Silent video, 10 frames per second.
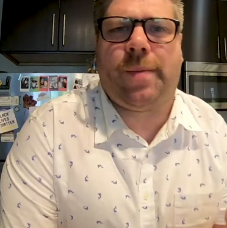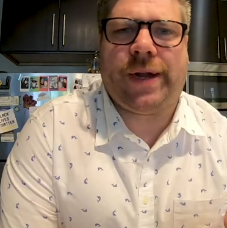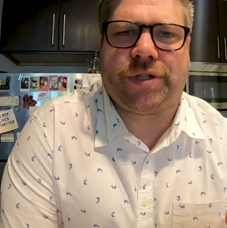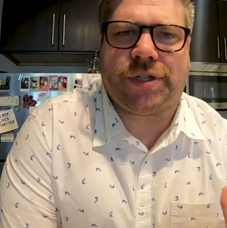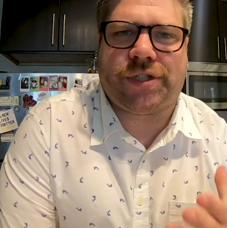make
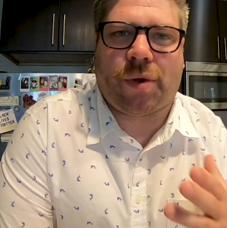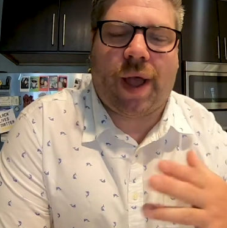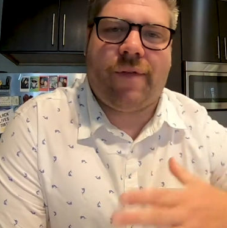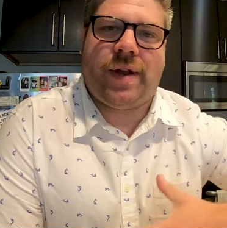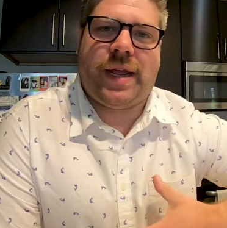sure these don't
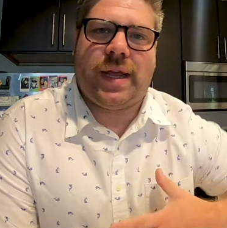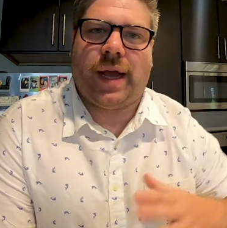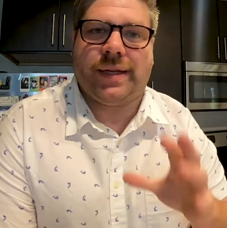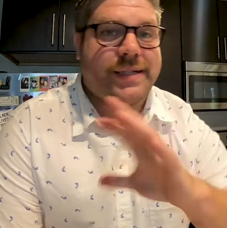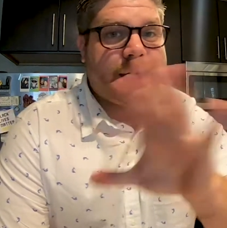have any
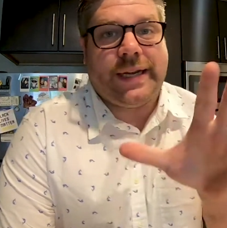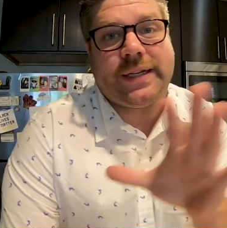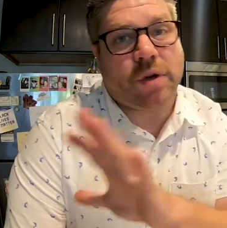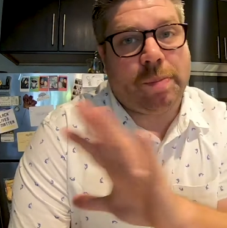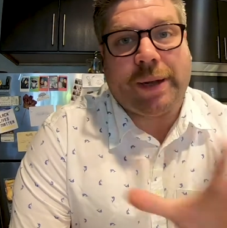
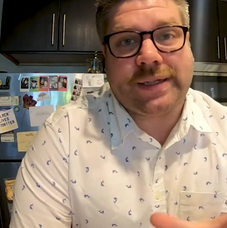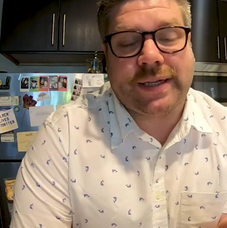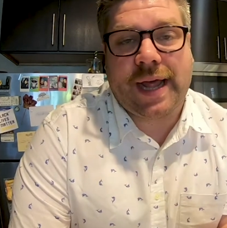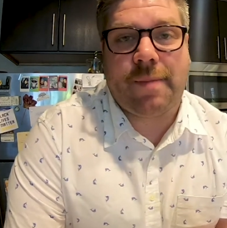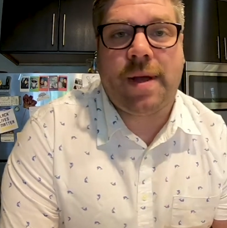seeds or pits in
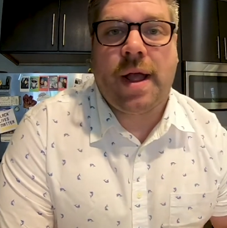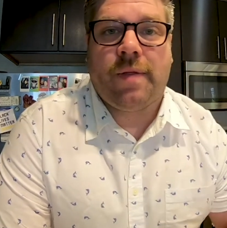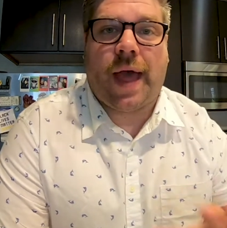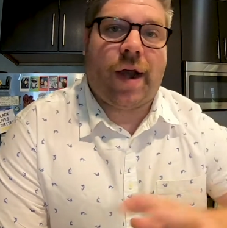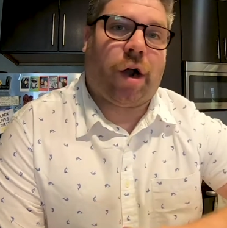them
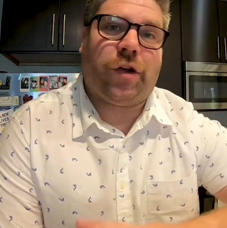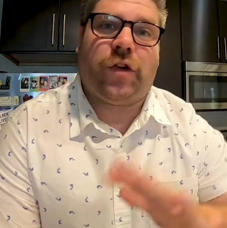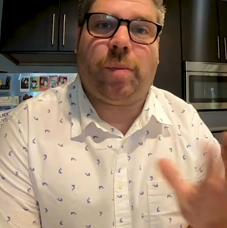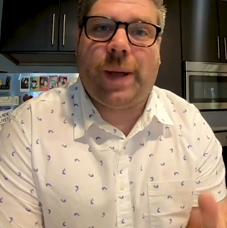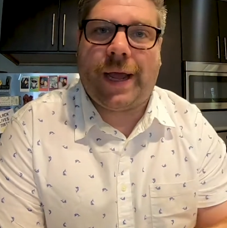that are
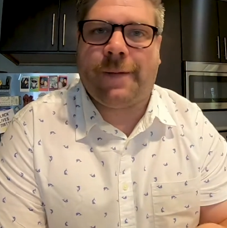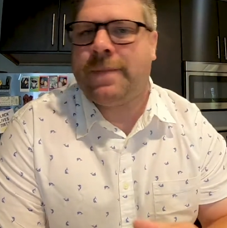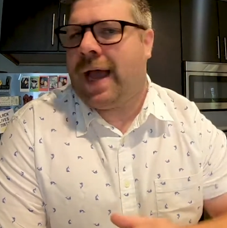too big.